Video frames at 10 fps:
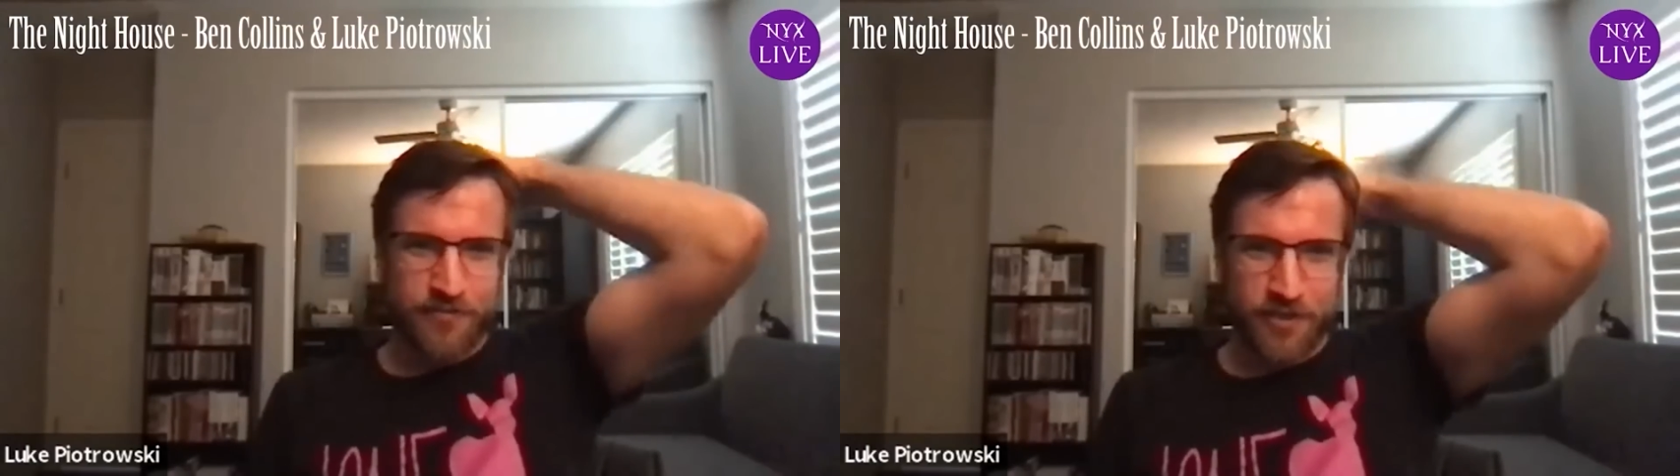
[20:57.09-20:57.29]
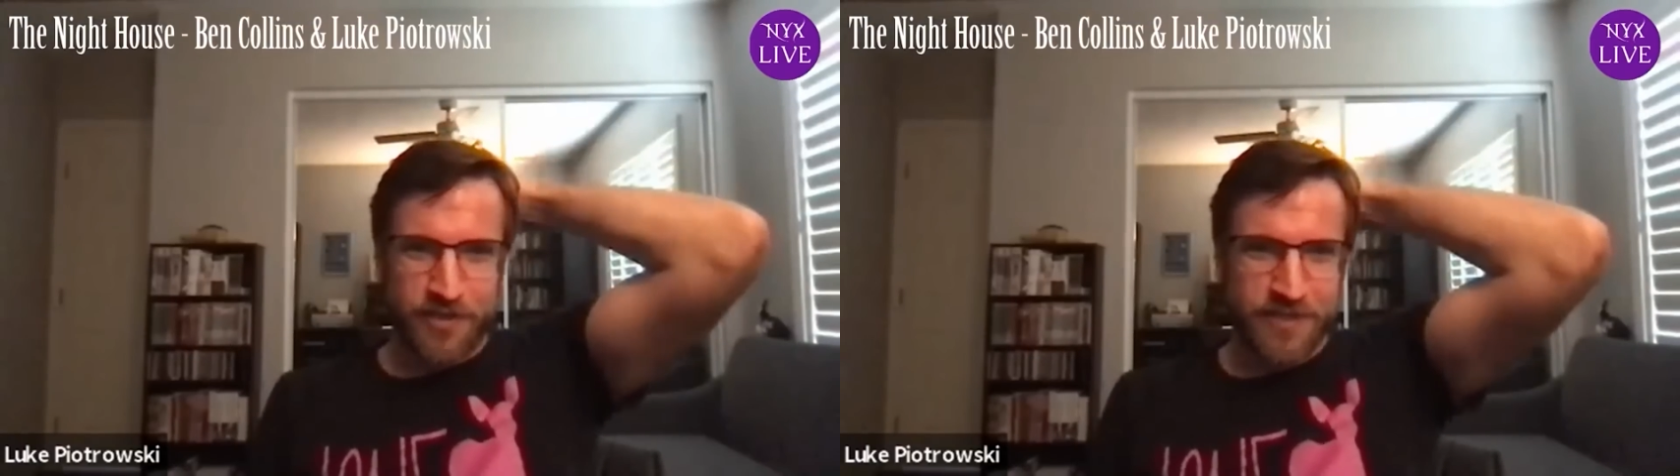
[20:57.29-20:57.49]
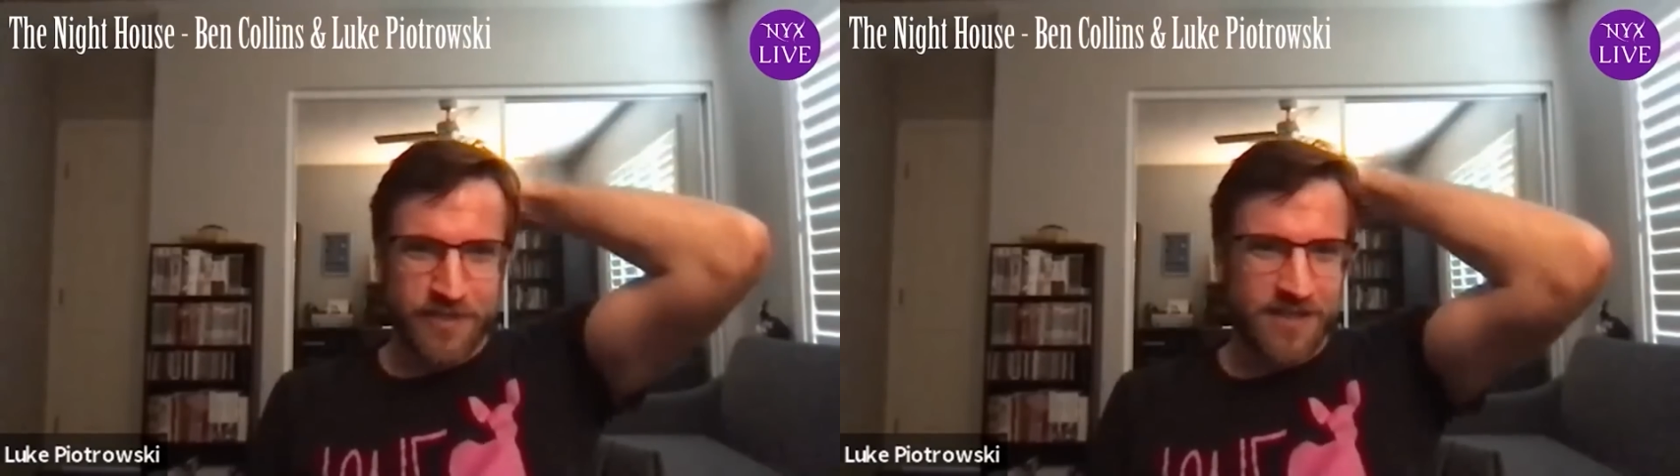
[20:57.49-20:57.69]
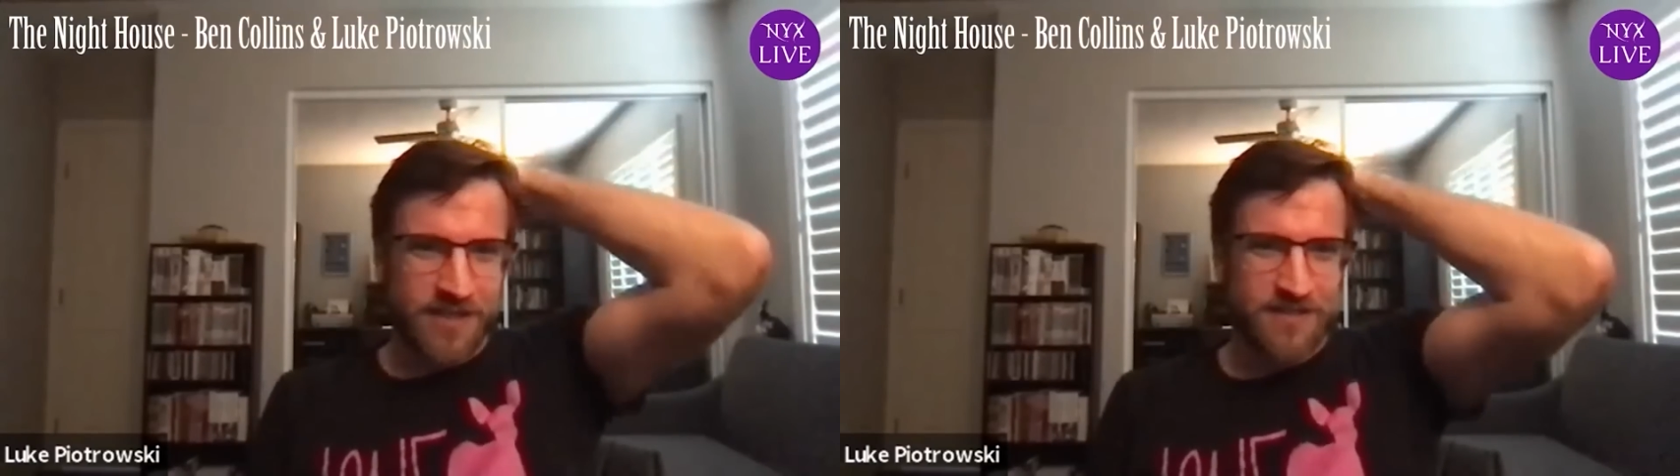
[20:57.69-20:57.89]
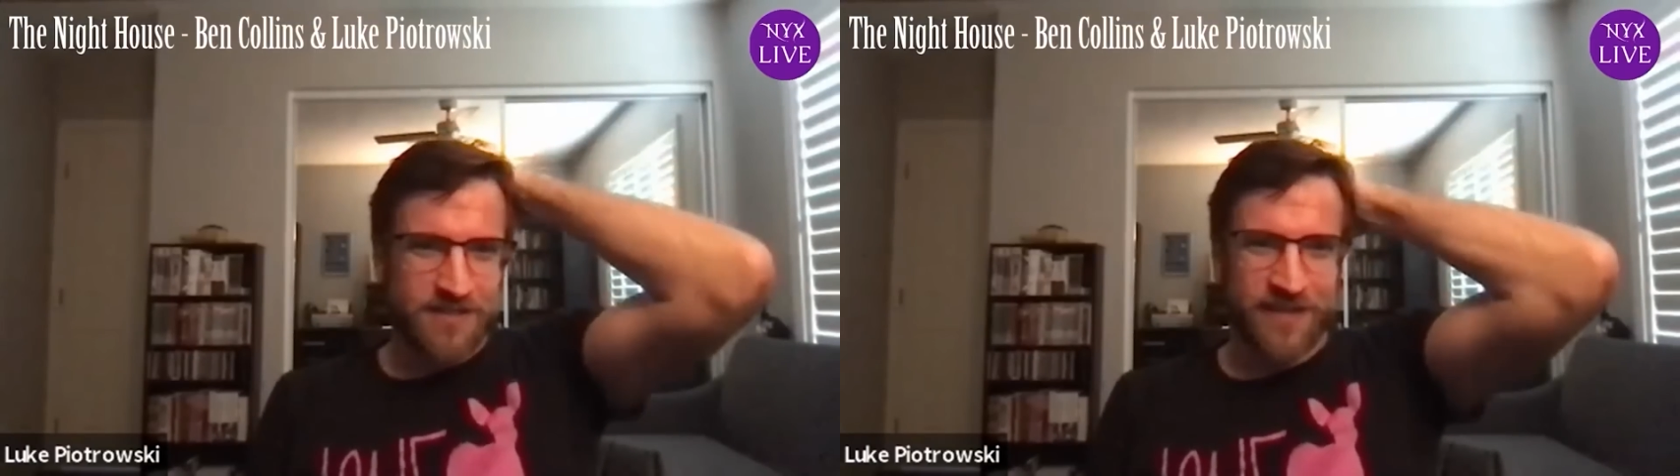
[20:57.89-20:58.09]
kind of
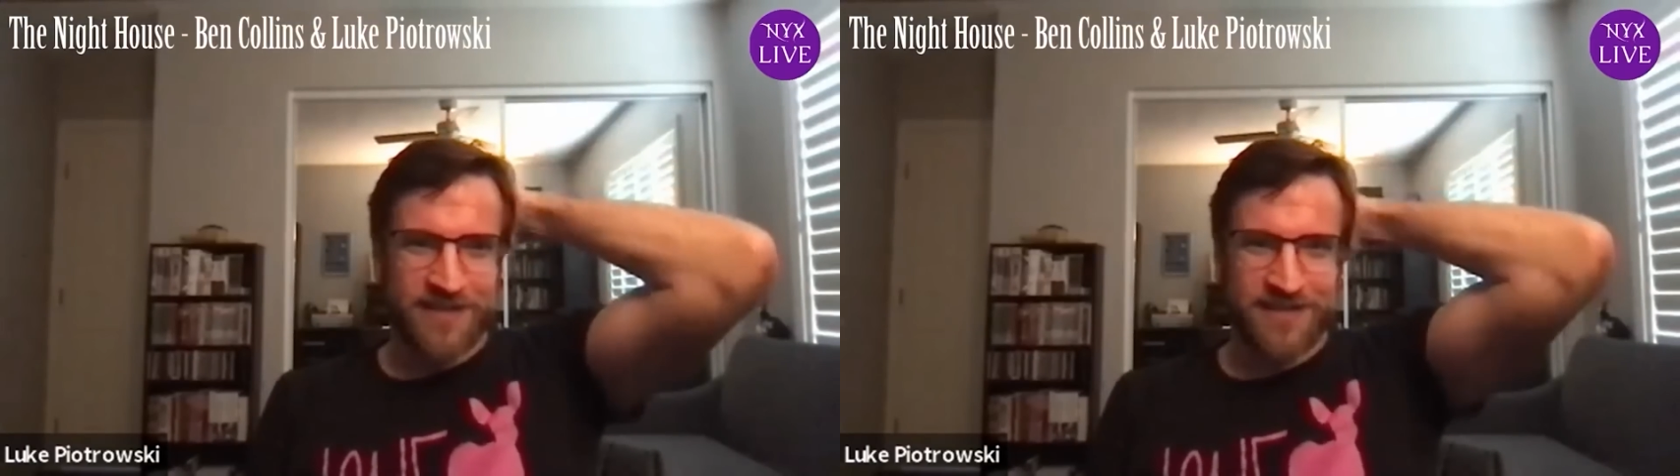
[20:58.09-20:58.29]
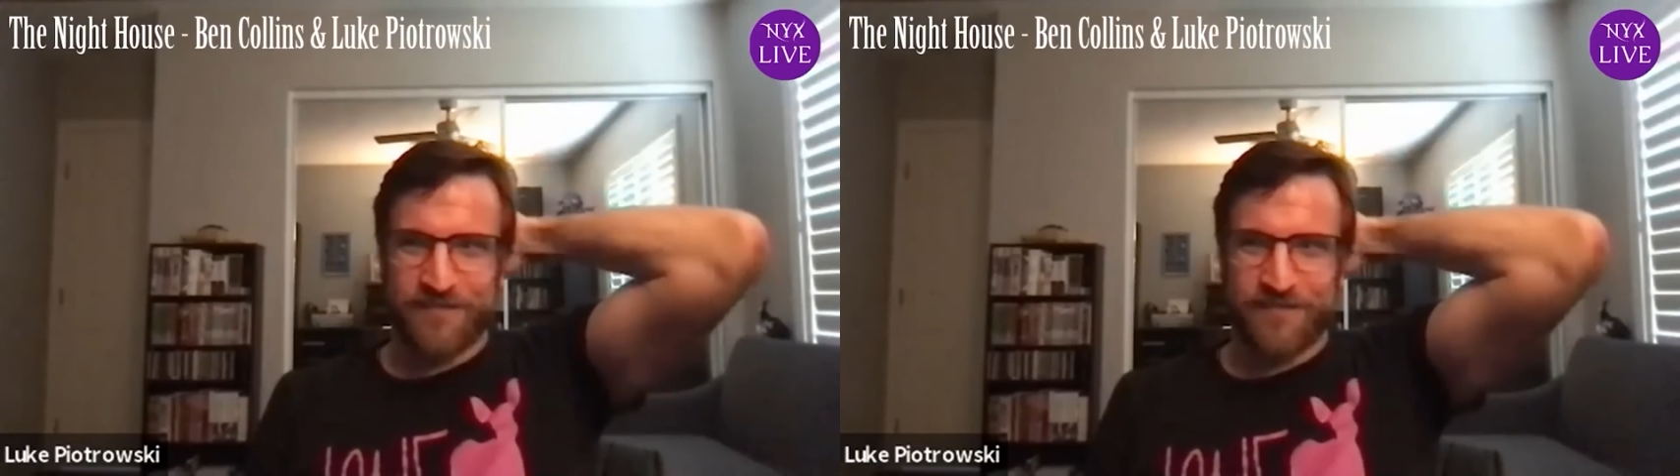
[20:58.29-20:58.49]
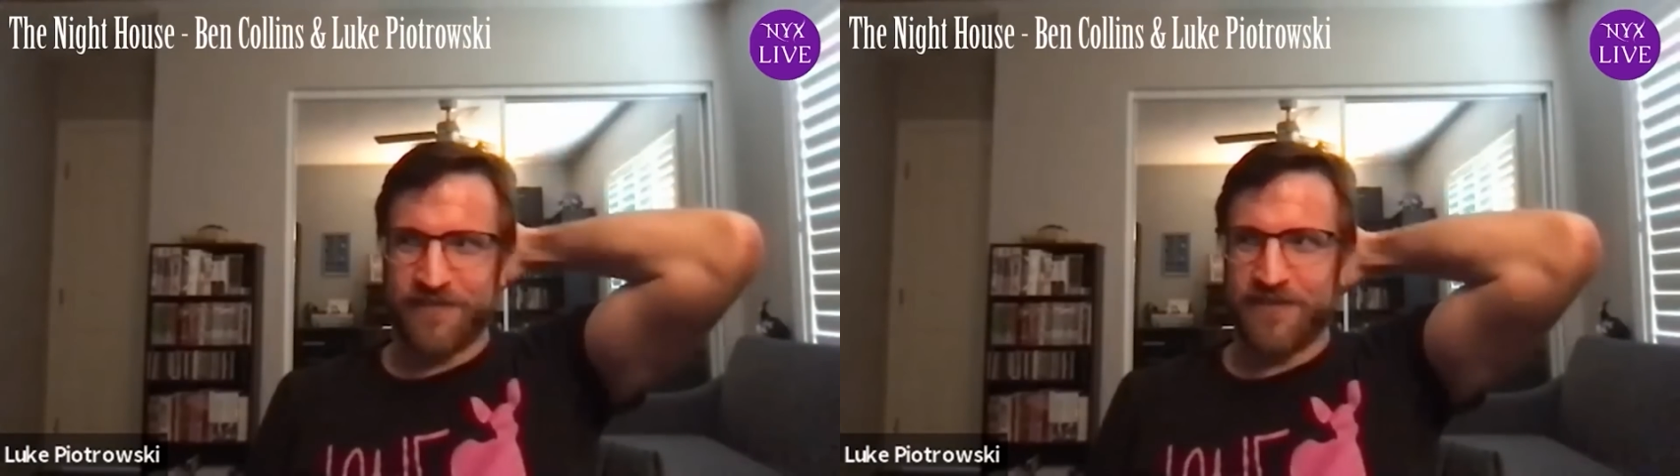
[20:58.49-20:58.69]
crosses the line a